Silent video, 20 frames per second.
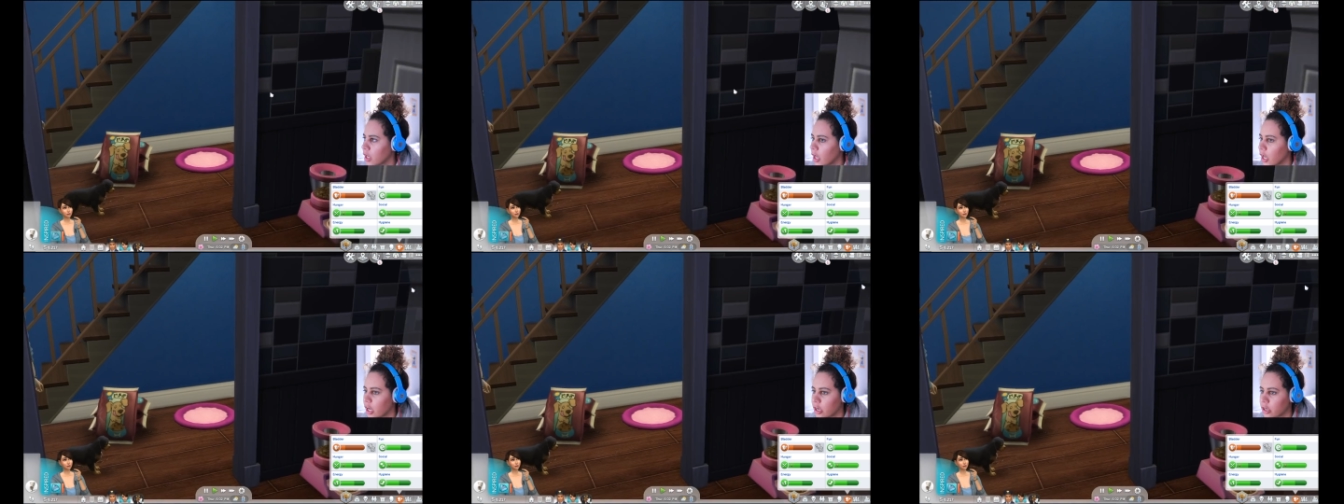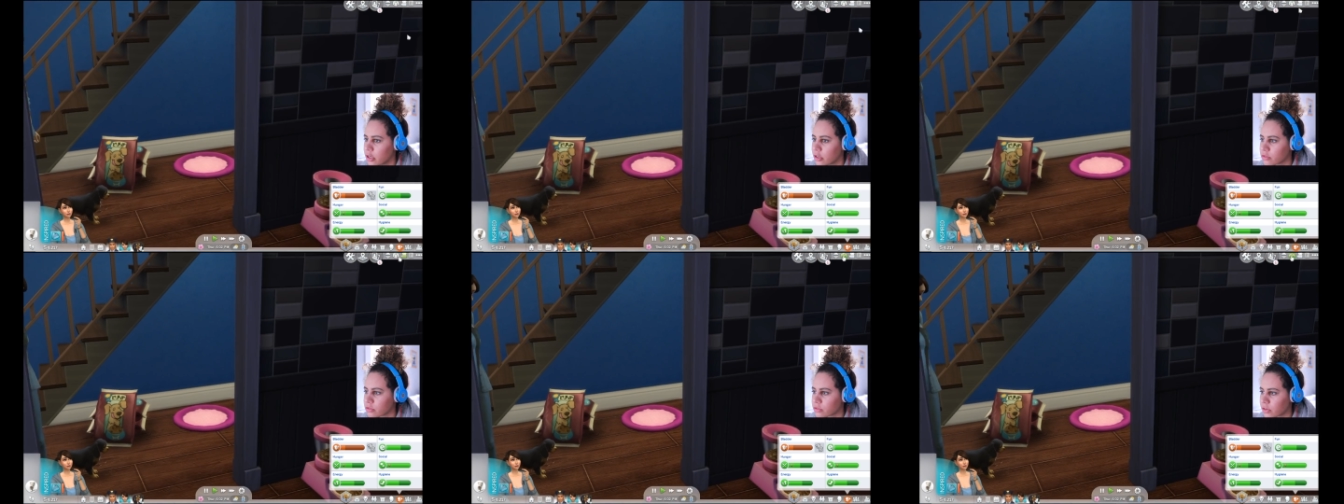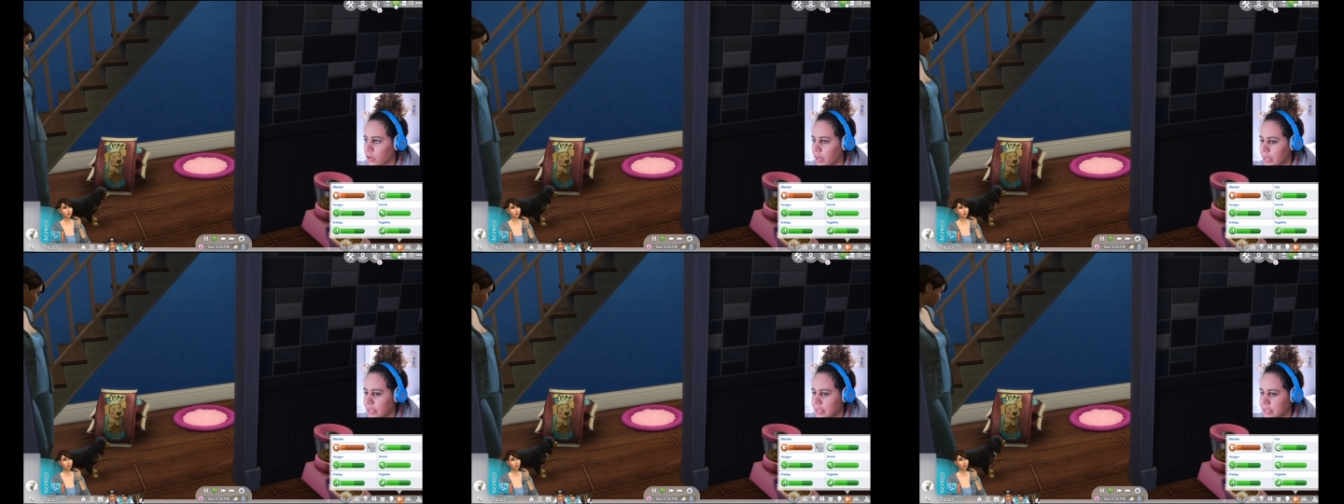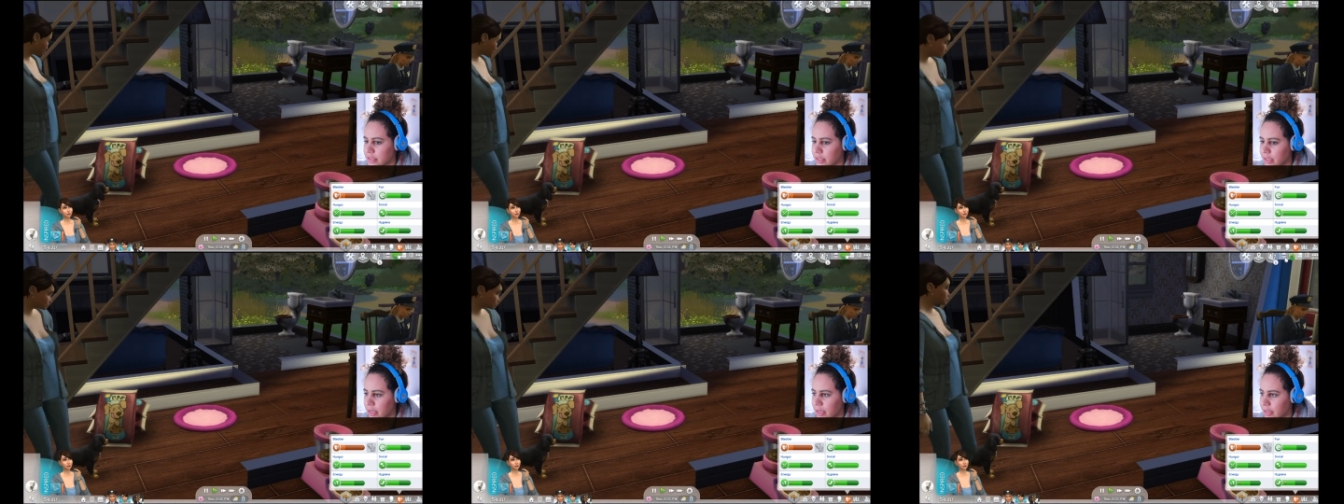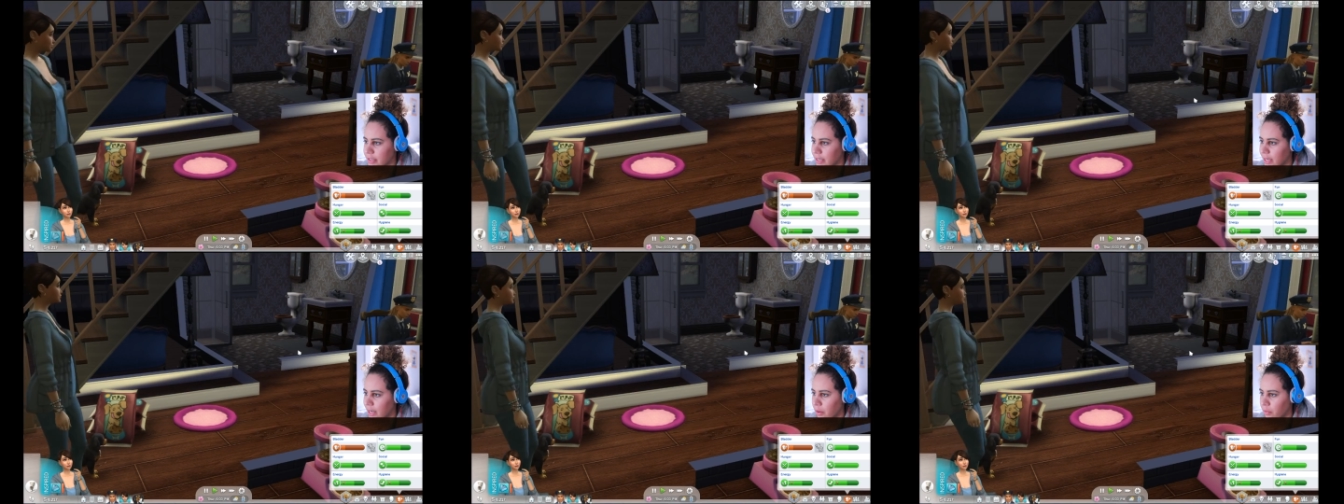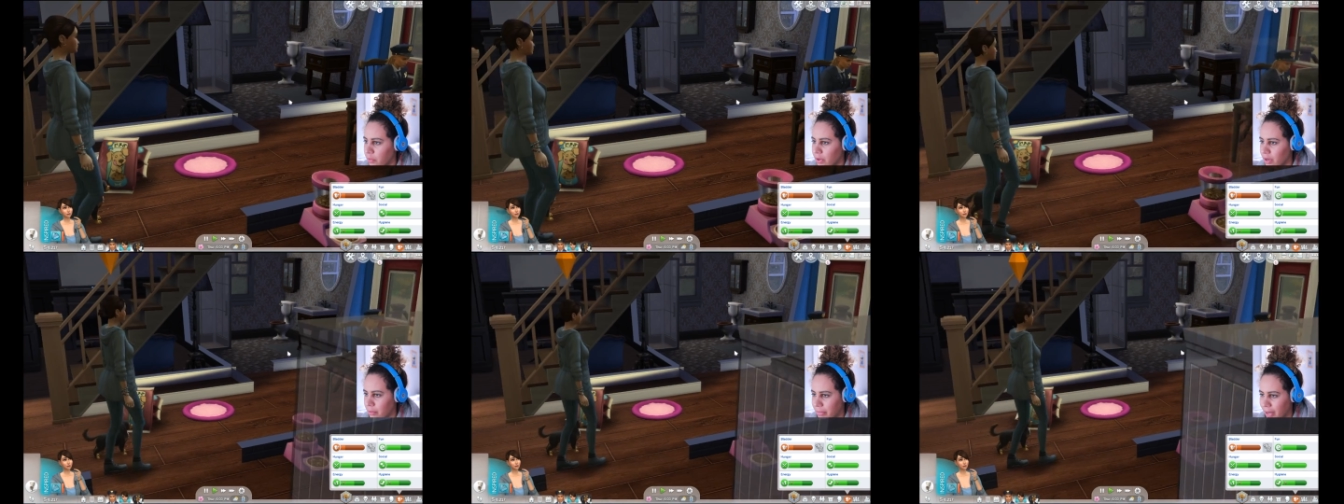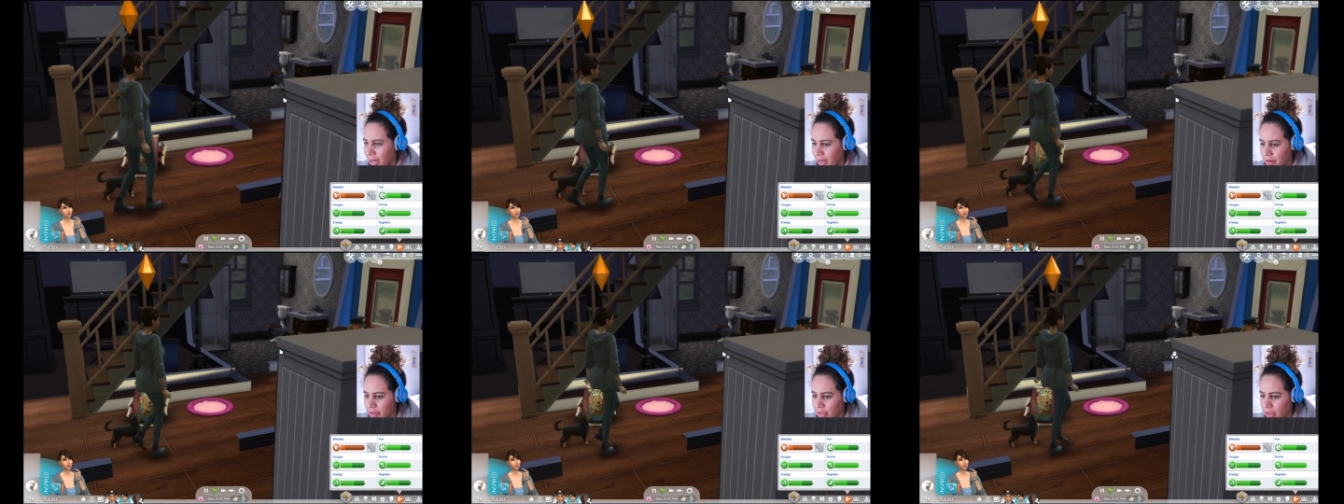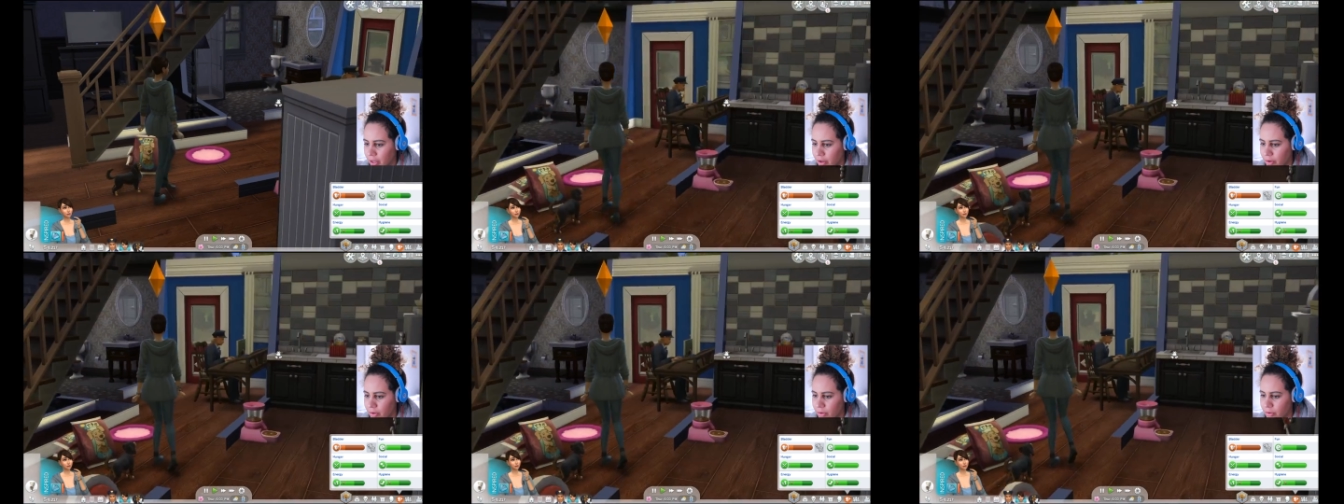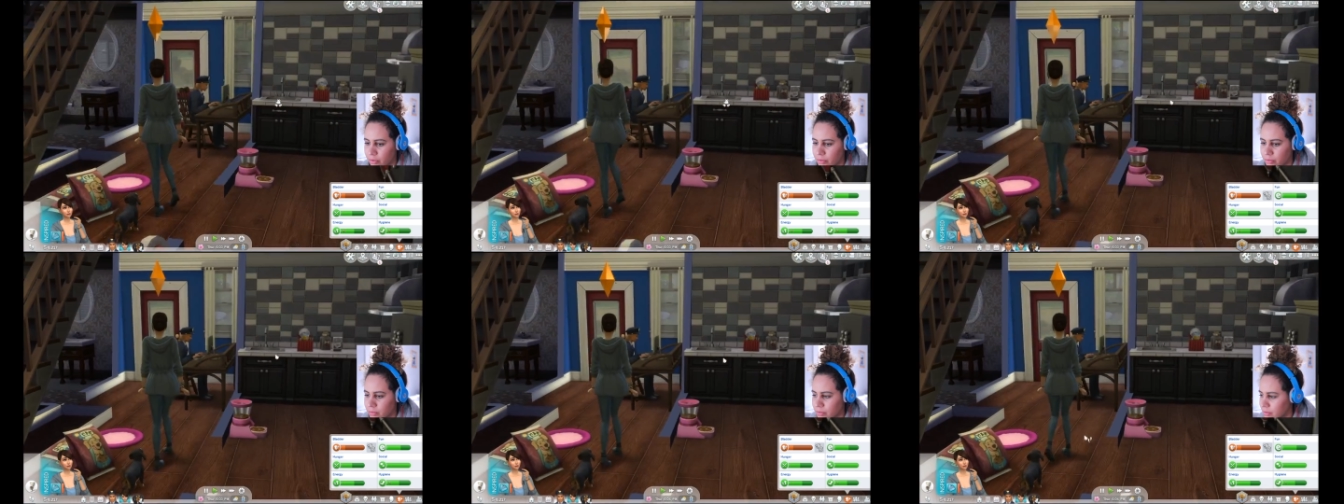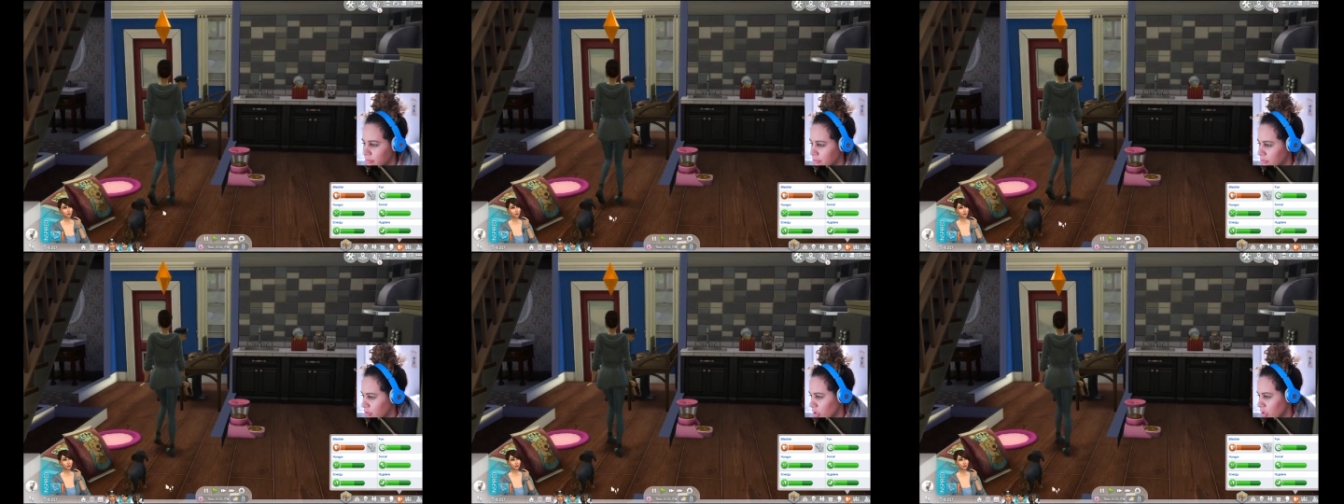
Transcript: alrighty, now we are back home.